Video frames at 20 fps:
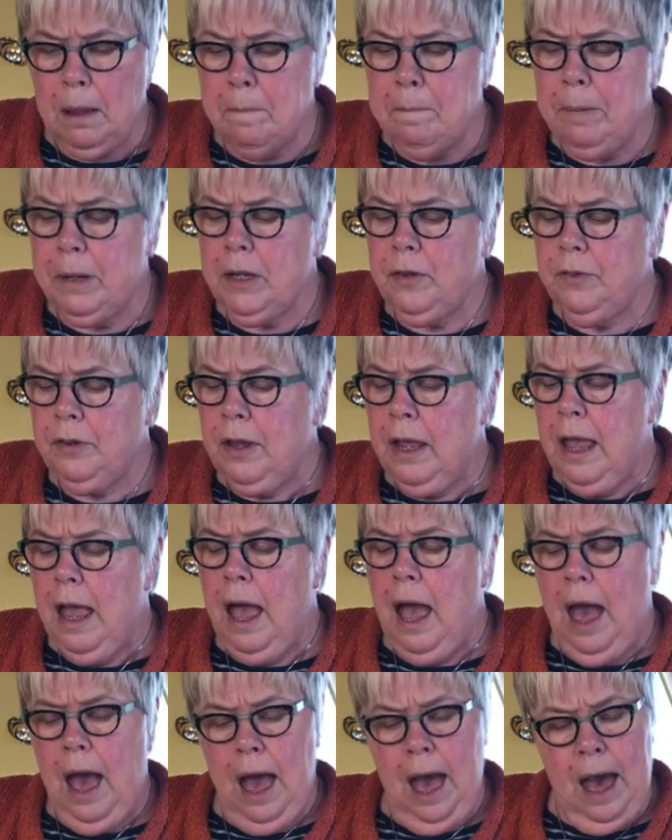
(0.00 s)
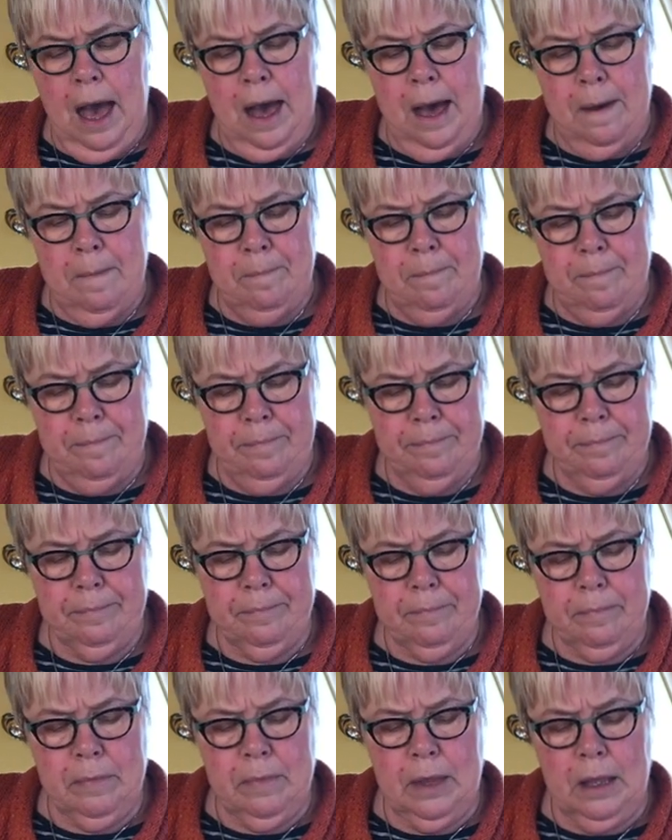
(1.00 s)
But
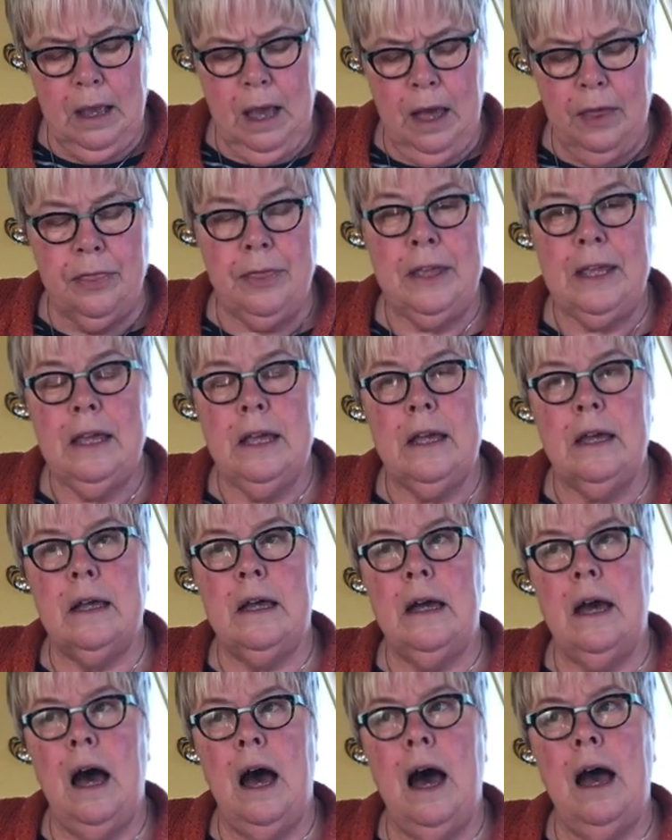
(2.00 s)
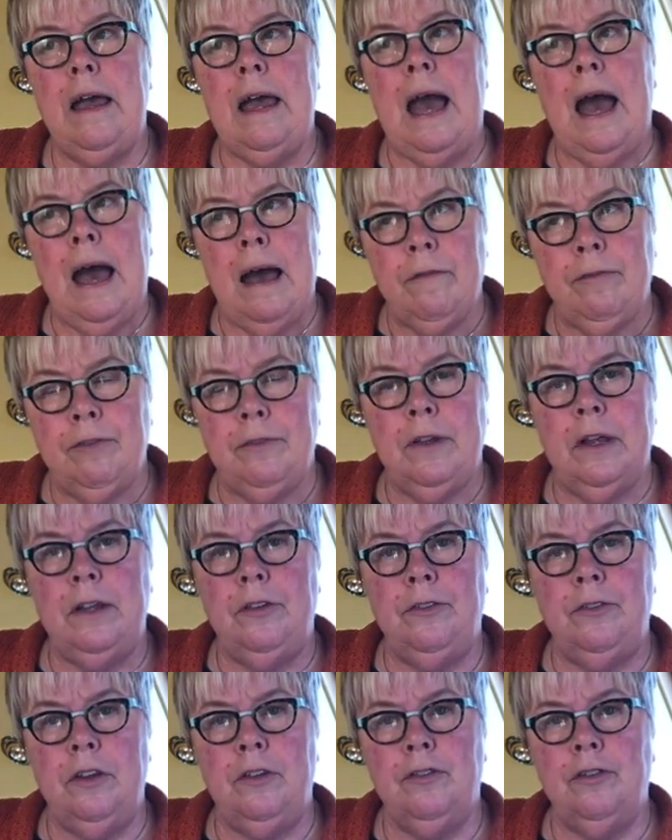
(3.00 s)
I think I have
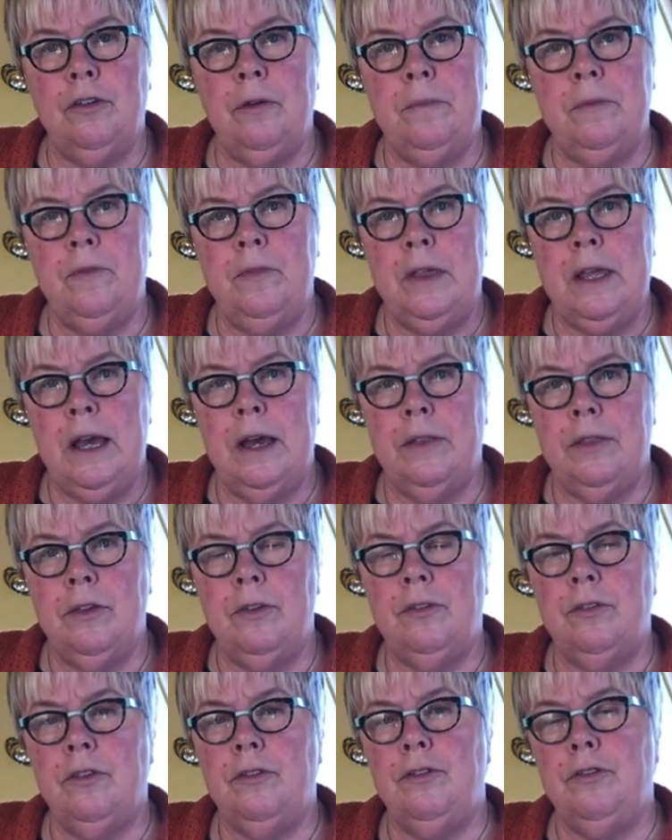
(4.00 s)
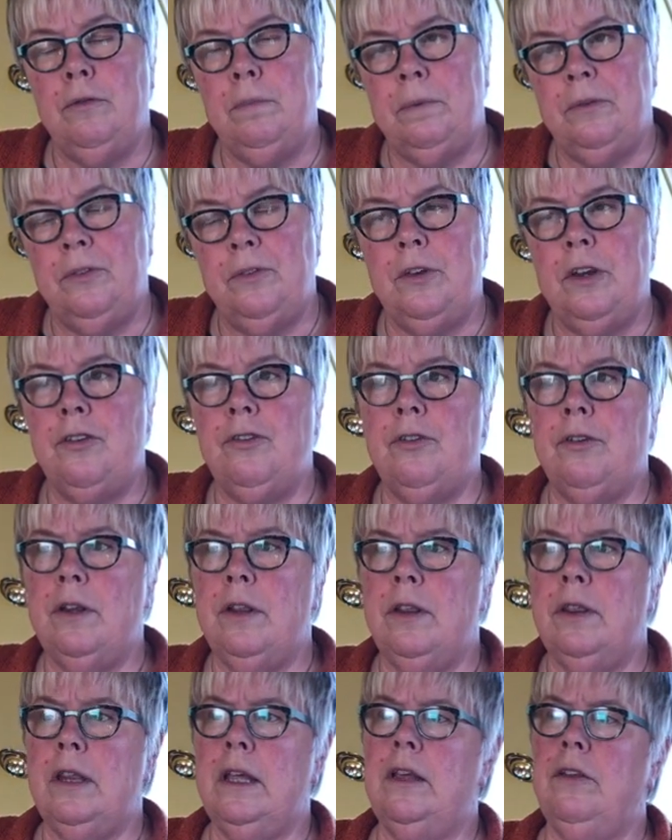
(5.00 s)
tasted some of the others, the Superstition
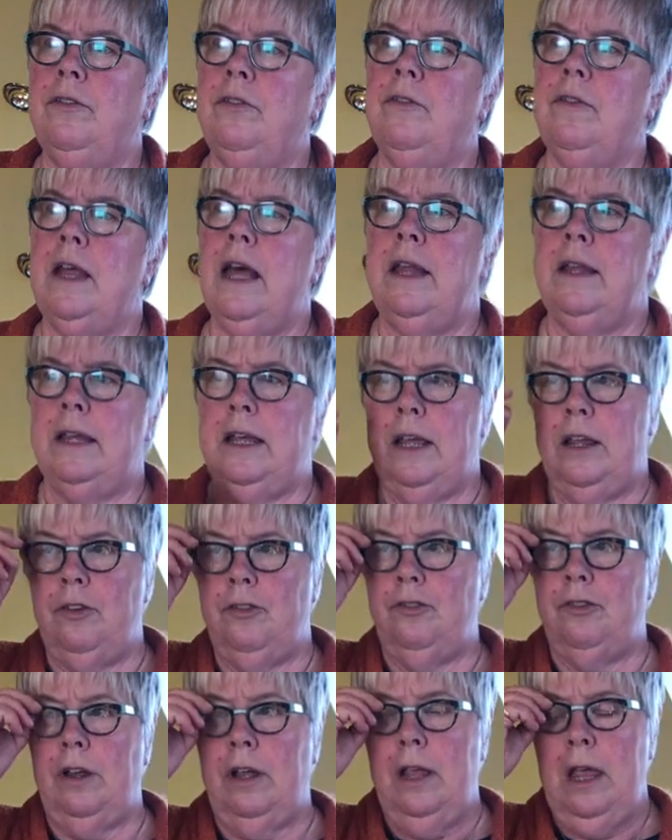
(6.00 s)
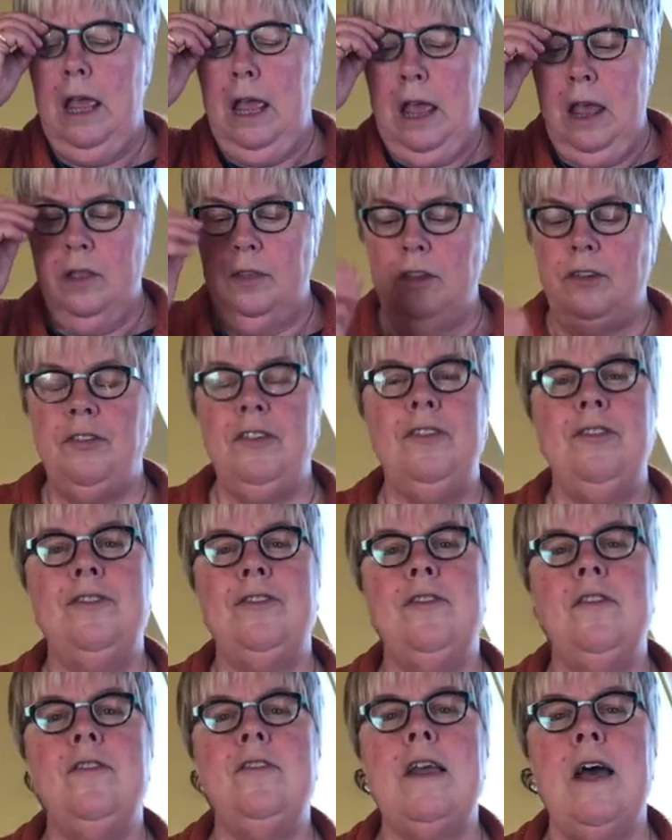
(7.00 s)
and things of that nature. This
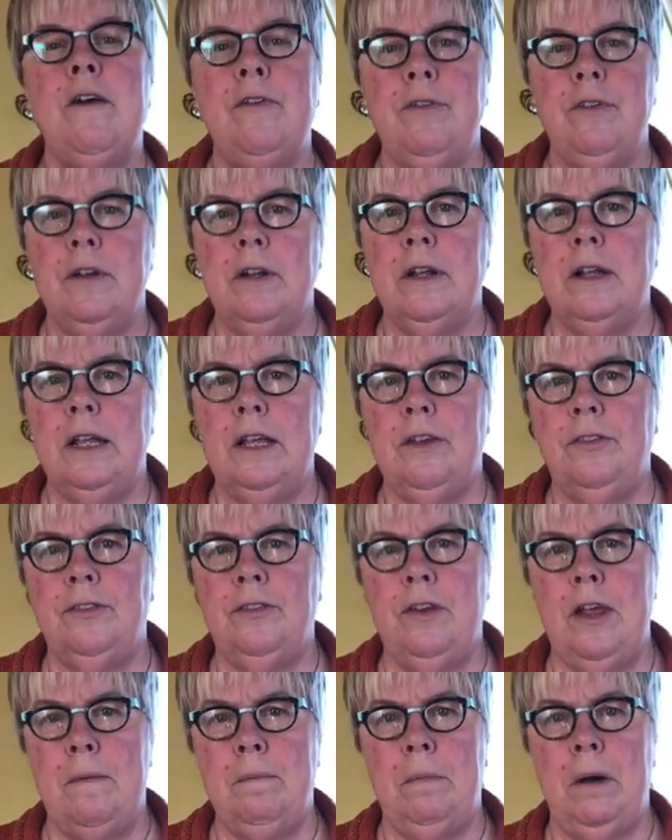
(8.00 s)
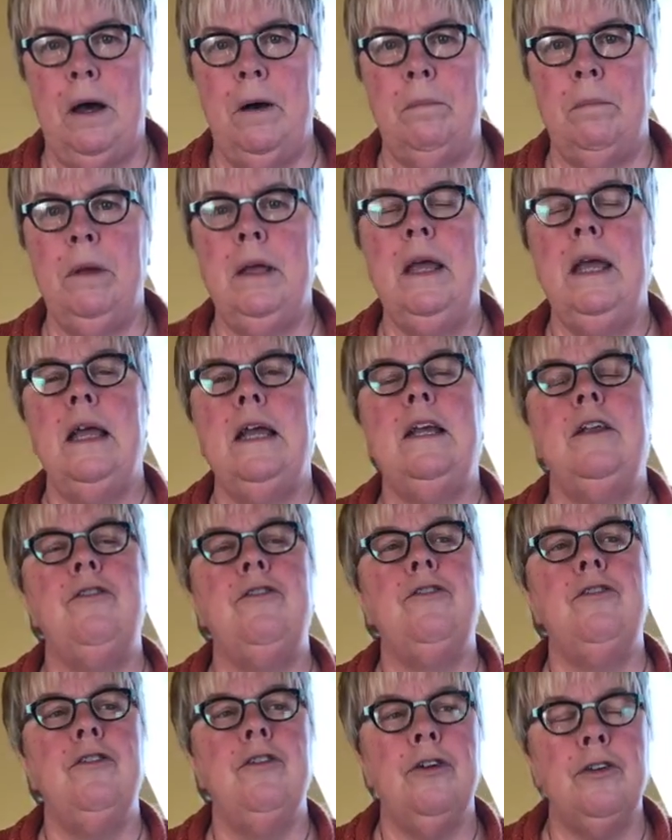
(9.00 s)
is definitely a step up.
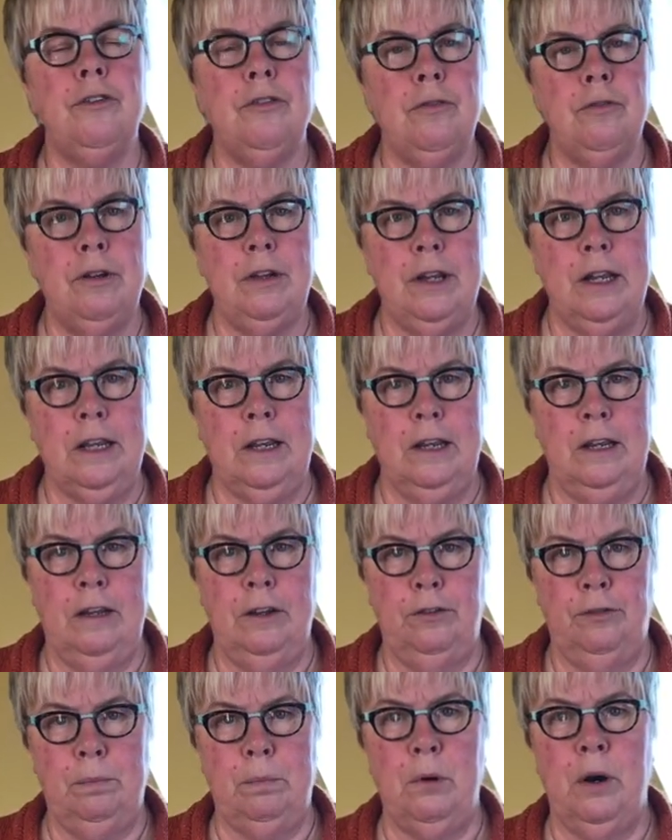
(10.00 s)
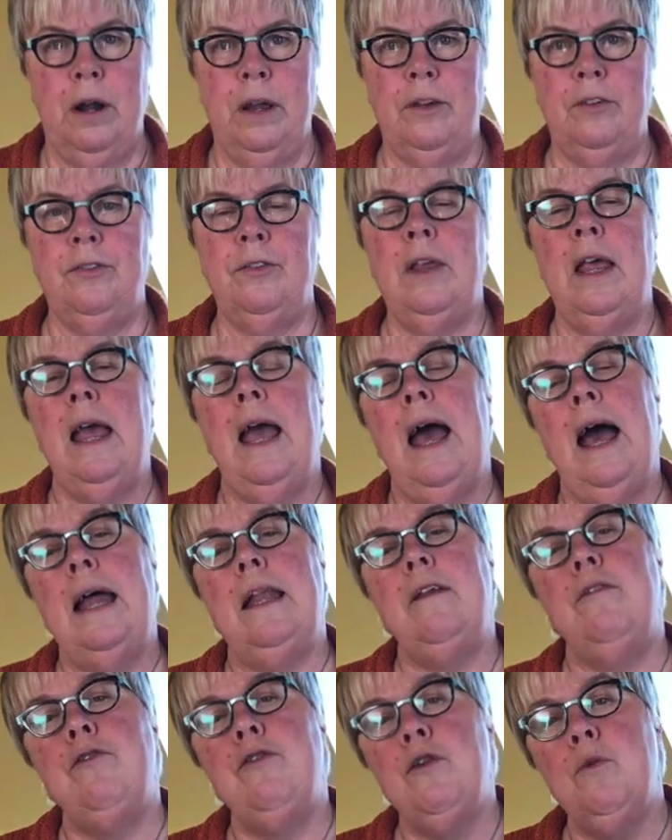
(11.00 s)
It's not a ridiculous price.
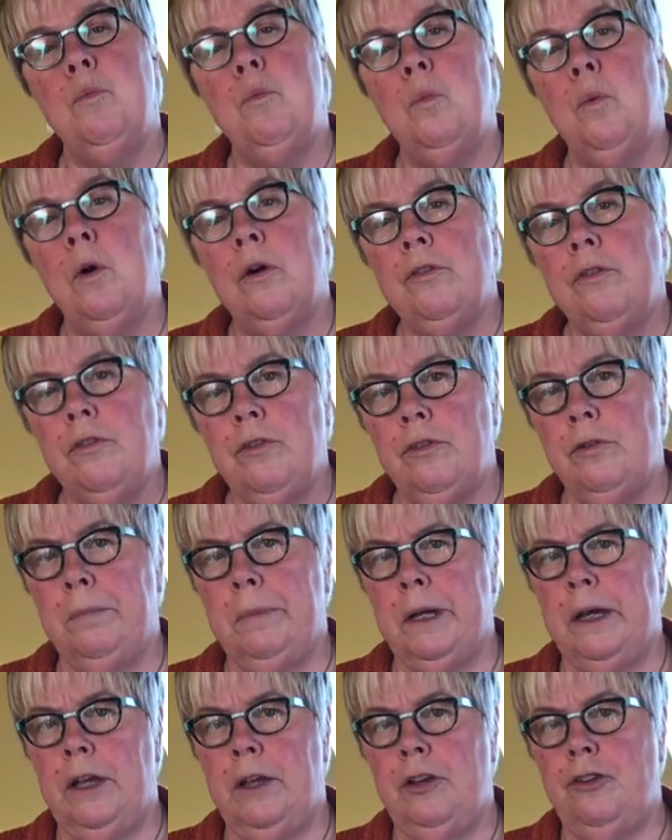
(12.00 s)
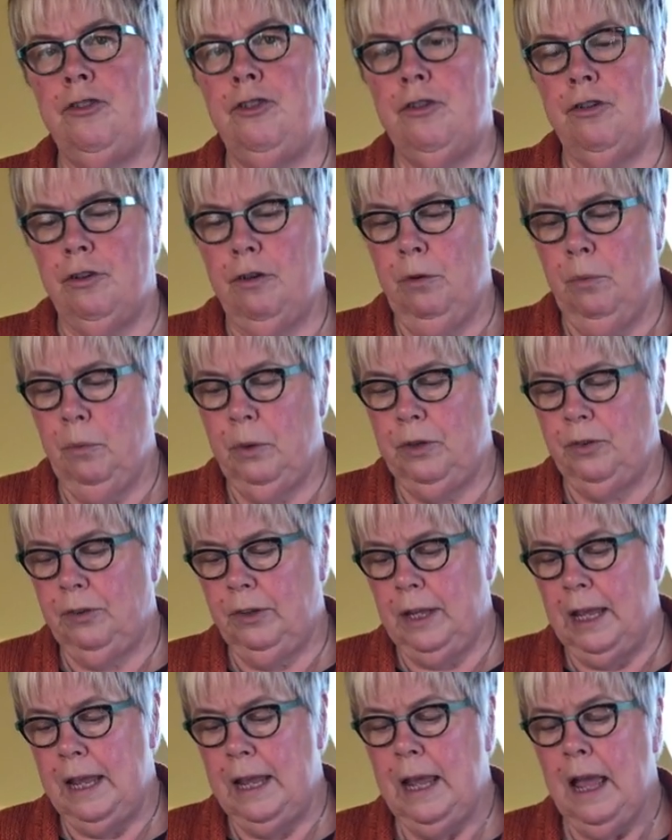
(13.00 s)
And if you want to buy a Jura
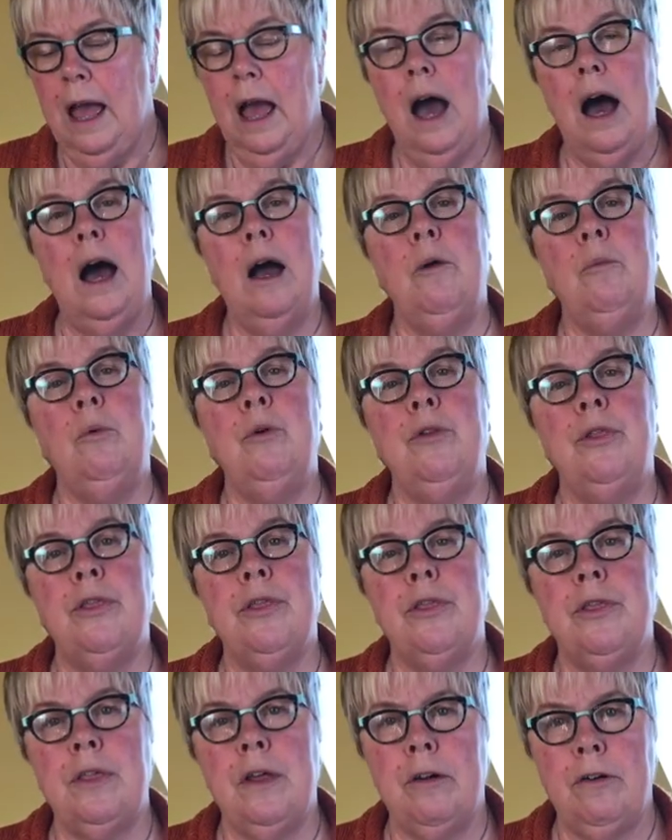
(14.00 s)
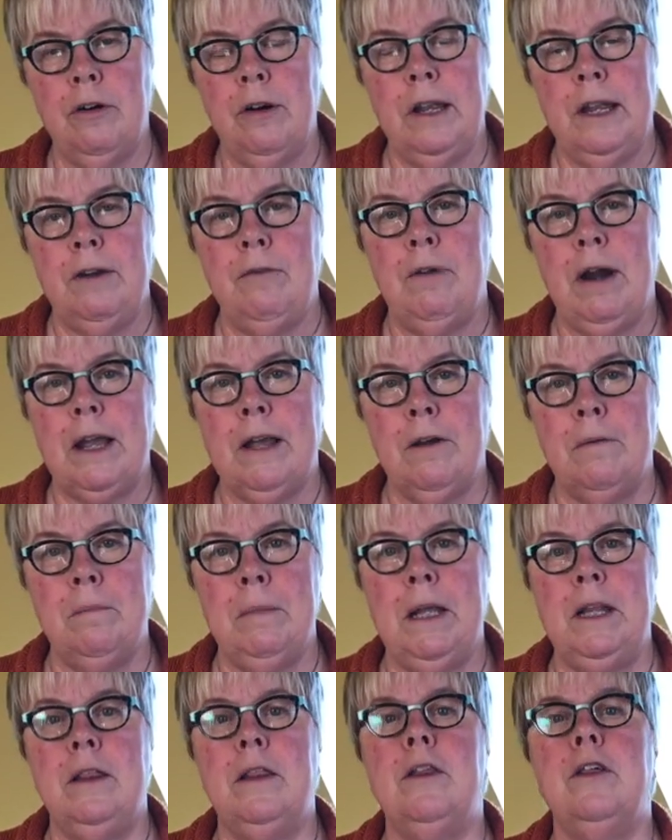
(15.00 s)
whiskey, I would thoroughly
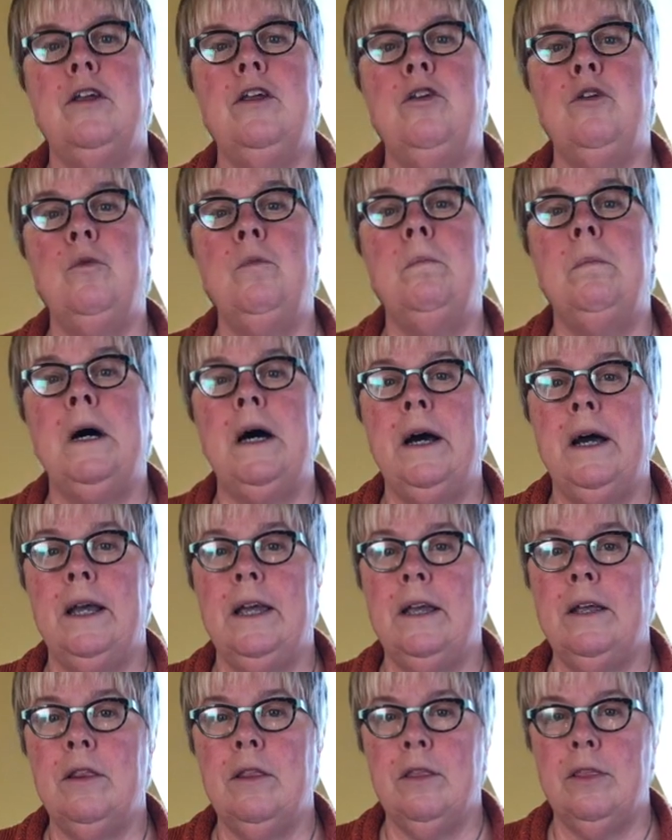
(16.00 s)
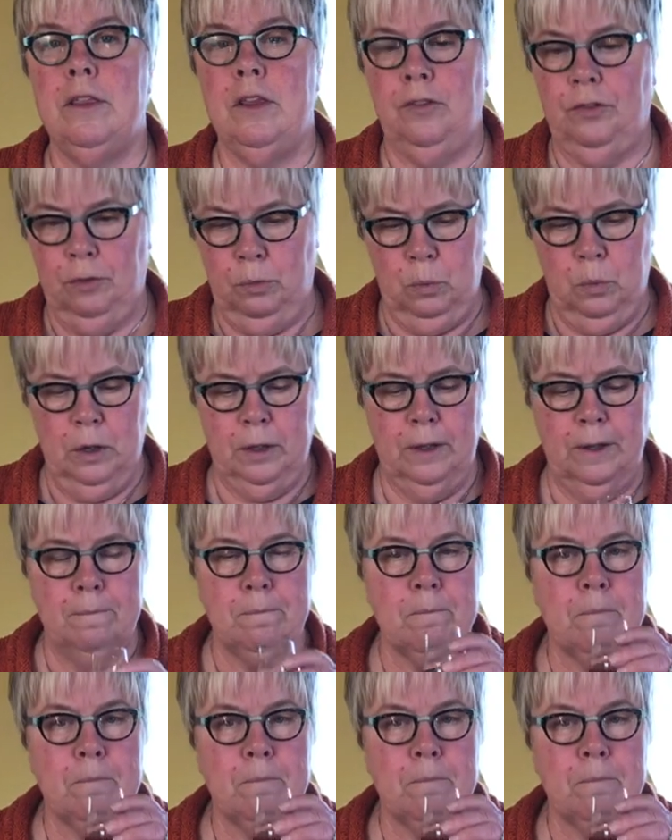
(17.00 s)
recommend that you buy this one.